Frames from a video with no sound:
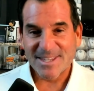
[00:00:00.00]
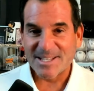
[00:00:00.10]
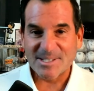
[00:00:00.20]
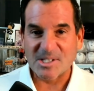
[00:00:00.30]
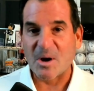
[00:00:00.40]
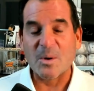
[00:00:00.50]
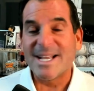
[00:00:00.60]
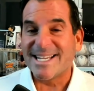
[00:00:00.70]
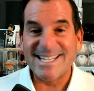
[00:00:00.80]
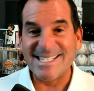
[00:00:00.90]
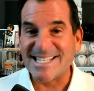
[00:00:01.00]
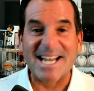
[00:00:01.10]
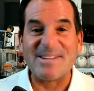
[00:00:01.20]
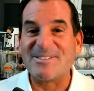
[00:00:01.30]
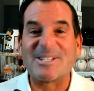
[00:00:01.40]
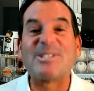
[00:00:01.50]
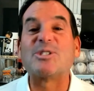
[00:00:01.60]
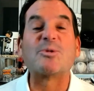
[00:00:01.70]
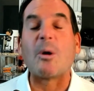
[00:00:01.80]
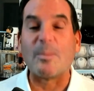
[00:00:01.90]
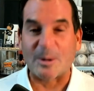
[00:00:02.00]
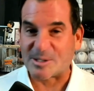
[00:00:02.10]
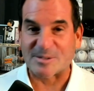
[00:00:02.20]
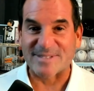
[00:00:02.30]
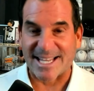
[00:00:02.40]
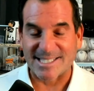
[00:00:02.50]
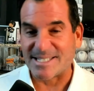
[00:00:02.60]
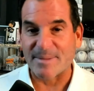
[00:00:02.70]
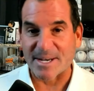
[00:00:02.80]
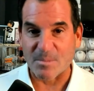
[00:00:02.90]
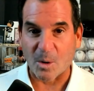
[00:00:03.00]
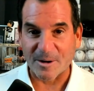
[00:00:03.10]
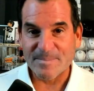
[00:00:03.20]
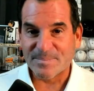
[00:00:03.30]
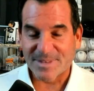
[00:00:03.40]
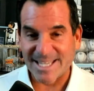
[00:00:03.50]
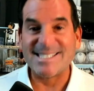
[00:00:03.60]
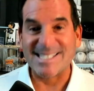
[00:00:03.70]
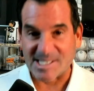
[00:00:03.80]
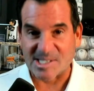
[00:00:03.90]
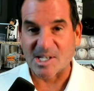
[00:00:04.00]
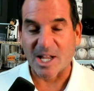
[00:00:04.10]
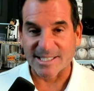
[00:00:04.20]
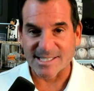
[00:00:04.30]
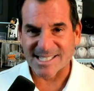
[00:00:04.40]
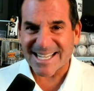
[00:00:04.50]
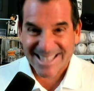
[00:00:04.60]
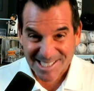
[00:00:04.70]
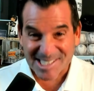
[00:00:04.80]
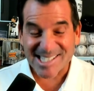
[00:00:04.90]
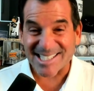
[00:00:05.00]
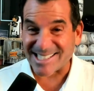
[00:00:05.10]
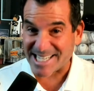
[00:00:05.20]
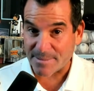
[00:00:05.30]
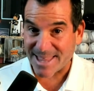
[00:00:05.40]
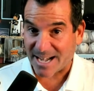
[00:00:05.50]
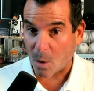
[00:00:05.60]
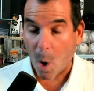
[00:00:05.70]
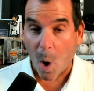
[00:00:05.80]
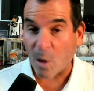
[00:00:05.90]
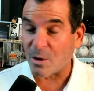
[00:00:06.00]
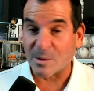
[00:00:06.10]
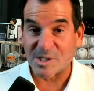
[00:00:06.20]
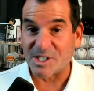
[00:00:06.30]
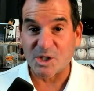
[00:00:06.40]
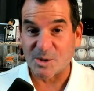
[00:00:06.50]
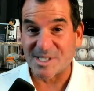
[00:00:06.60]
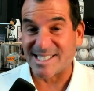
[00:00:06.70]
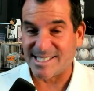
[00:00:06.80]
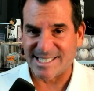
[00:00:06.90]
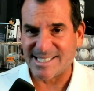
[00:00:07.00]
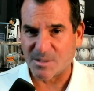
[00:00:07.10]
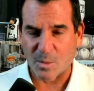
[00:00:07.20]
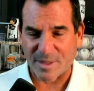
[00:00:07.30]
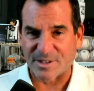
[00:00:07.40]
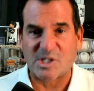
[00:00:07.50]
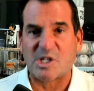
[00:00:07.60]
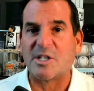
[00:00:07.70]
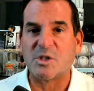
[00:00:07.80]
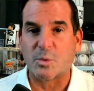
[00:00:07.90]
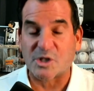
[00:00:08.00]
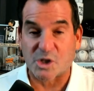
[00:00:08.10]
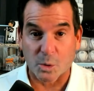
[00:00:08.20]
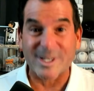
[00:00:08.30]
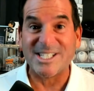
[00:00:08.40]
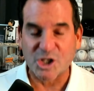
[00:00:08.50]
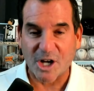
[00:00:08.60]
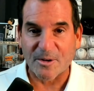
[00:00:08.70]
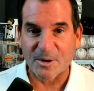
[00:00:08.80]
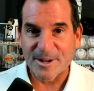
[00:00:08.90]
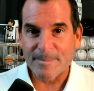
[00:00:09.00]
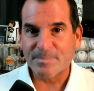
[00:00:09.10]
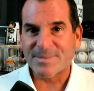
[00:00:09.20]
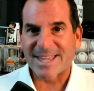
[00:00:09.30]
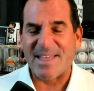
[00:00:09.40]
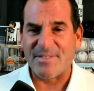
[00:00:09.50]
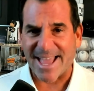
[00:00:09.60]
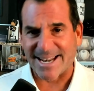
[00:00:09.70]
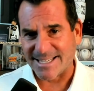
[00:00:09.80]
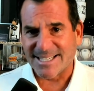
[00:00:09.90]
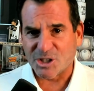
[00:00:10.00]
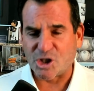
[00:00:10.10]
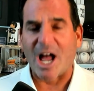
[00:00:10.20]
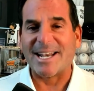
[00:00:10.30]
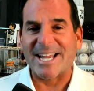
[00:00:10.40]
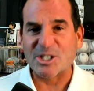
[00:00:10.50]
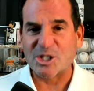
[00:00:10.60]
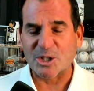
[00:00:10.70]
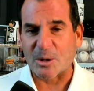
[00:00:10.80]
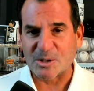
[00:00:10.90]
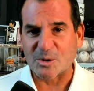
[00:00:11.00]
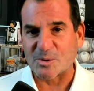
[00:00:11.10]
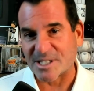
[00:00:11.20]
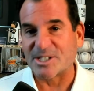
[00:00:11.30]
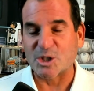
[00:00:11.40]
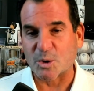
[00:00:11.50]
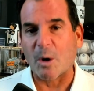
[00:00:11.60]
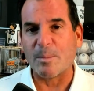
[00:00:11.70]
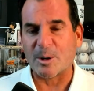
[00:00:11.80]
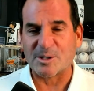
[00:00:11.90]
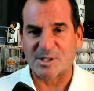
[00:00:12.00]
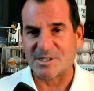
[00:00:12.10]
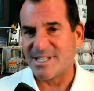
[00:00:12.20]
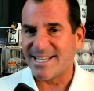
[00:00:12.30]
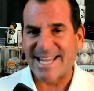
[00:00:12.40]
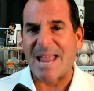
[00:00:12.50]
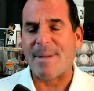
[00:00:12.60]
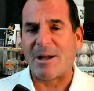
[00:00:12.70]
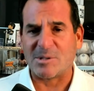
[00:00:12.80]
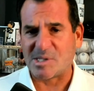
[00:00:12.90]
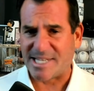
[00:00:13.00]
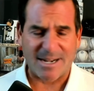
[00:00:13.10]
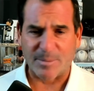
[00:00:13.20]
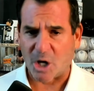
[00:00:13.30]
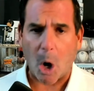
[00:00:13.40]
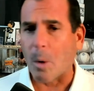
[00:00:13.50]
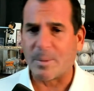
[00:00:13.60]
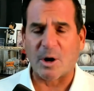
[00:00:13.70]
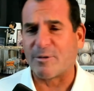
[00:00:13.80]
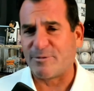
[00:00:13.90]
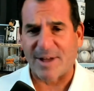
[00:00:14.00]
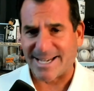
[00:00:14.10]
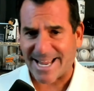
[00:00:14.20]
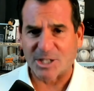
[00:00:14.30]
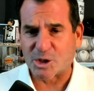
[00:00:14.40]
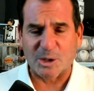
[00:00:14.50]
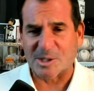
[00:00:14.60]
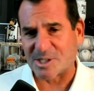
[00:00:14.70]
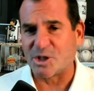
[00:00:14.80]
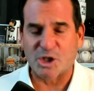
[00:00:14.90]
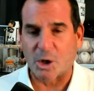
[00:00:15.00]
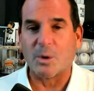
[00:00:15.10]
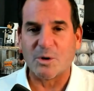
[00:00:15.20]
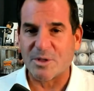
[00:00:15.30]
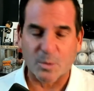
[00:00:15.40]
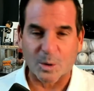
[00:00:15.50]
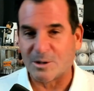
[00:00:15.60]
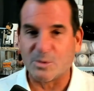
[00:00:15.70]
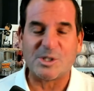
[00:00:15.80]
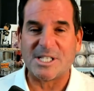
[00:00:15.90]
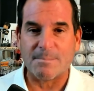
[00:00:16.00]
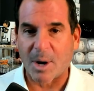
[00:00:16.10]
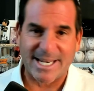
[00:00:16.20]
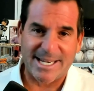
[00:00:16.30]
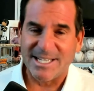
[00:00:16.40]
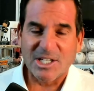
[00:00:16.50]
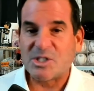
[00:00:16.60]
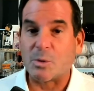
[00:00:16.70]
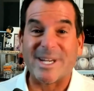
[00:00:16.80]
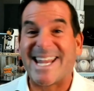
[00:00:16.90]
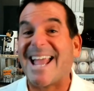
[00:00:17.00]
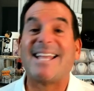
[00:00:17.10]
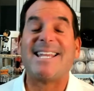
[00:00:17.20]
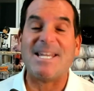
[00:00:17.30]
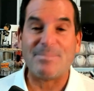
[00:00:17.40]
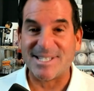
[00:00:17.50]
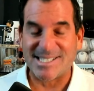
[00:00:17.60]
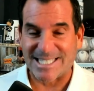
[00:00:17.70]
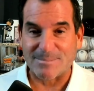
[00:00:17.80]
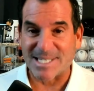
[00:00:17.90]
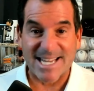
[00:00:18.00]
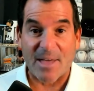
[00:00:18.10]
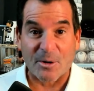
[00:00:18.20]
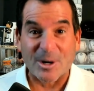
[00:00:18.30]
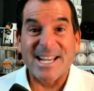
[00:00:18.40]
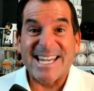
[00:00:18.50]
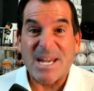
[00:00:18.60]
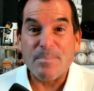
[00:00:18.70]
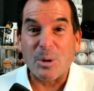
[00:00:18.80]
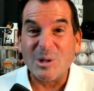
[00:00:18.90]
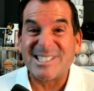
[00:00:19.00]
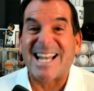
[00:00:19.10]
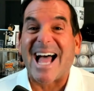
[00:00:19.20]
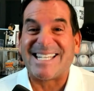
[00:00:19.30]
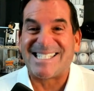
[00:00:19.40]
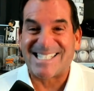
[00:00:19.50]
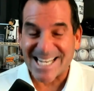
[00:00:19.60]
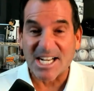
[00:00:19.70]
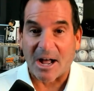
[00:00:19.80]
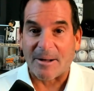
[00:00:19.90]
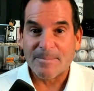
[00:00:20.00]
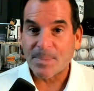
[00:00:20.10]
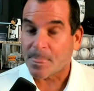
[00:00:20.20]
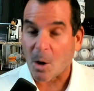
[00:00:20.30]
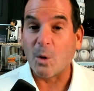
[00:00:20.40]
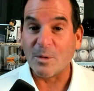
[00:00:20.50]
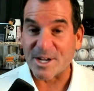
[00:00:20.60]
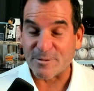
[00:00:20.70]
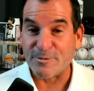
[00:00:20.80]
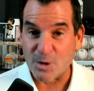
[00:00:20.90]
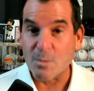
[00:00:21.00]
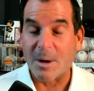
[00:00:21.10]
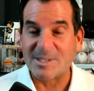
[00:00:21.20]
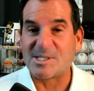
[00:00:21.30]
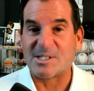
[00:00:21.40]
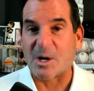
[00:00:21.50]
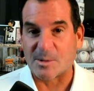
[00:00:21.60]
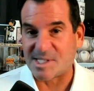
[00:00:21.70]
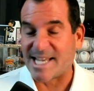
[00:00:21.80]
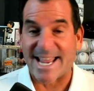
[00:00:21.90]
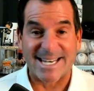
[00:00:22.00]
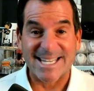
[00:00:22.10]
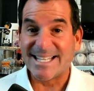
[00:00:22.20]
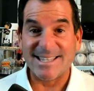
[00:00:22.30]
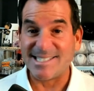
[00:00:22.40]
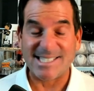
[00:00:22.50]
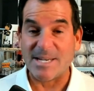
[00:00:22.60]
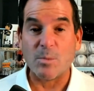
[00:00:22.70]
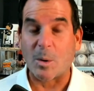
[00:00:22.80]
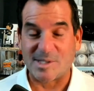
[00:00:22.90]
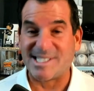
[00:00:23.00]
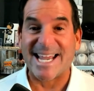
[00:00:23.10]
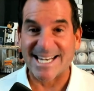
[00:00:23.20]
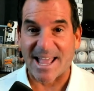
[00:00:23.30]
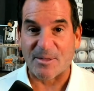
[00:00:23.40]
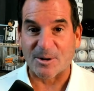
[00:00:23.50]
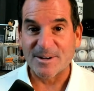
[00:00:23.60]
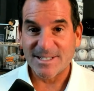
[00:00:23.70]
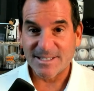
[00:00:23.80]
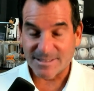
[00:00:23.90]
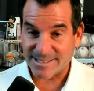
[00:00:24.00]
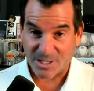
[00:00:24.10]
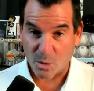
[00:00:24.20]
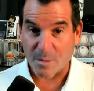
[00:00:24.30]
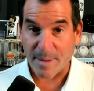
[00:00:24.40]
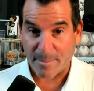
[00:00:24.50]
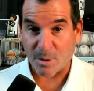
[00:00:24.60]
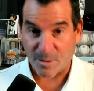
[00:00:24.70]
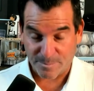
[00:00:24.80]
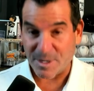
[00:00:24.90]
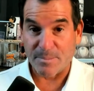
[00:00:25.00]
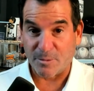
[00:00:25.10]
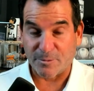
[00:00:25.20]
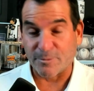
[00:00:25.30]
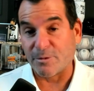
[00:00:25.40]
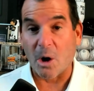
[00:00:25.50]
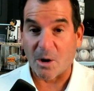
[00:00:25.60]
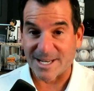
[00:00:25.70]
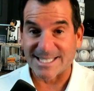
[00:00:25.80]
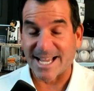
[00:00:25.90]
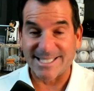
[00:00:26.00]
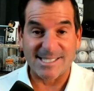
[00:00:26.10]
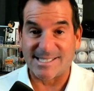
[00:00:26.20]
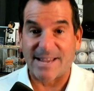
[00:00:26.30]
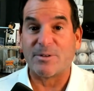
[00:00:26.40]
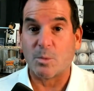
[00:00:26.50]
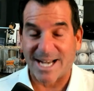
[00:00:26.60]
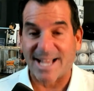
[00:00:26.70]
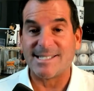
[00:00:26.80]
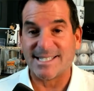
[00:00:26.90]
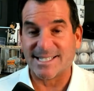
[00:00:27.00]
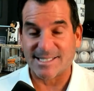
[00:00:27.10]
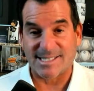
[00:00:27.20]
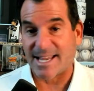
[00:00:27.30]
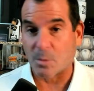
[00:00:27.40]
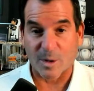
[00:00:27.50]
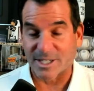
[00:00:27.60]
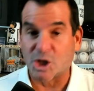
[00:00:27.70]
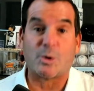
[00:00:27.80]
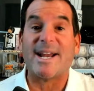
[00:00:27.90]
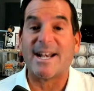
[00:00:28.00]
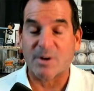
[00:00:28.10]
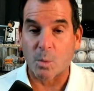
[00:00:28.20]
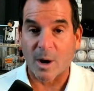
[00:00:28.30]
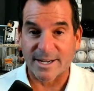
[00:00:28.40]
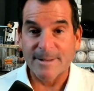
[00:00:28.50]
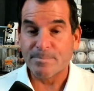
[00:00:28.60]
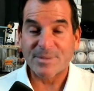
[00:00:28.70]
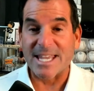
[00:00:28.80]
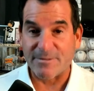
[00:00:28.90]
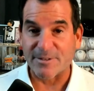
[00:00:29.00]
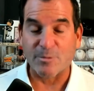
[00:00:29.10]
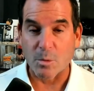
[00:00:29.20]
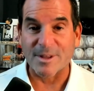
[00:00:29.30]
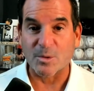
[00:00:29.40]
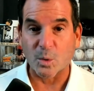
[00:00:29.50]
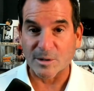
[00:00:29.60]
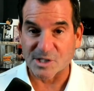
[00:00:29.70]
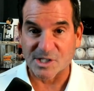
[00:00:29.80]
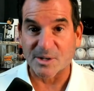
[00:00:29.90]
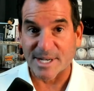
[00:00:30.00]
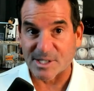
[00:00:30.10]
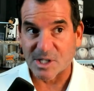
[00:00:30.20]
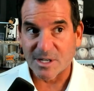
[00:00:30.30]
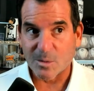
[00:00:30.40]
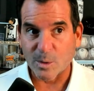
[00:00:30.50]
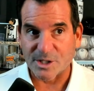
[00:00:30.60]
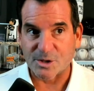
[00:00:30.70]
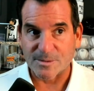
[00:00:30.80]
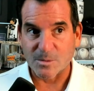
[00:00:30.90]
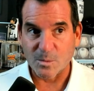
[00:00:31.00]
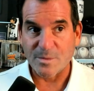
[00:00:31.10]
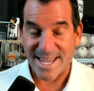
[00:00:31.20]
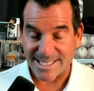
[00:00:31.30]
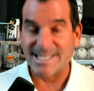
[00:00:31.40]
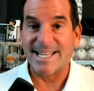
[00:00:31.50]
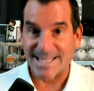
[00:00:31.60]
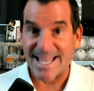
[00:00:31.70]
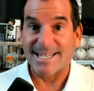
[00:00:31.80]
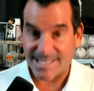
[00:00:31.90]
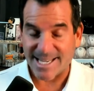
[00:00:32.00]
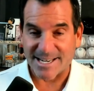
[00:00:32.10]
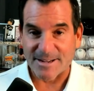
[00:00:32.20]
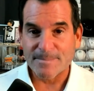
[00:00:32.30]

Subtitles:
So he's not even the control person of that team anymore. It's his sons. This is the team that had all those issues this season when the sons were suing each other. And then John Angelos, who's the control person, came out and said, I'm going to open our financials and show you that we're losing money so we can't keep this team together. He pulled in Huizenga only a few months ago saying this team won't stay together. And you remember people from Florida in 97 when Huizenga said we're going to trade everyone, even if we win the World Series, which they did and then did.